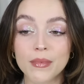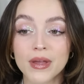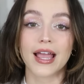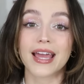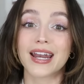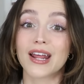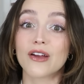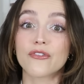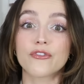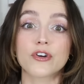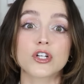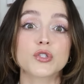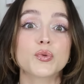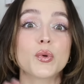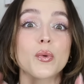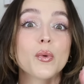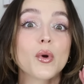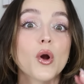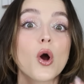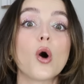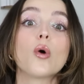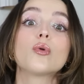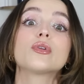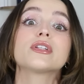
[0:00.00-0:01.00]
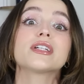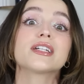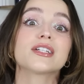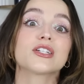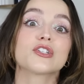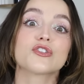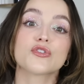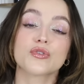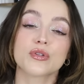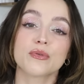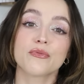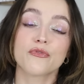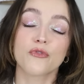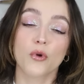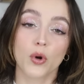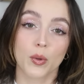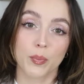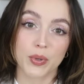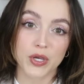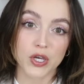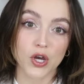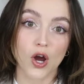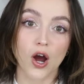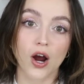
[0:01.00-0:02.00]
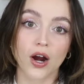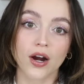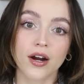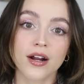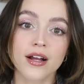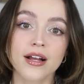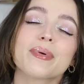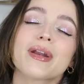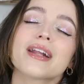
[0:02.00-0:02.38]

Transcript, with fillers: And at first we were only gonna do them for PR,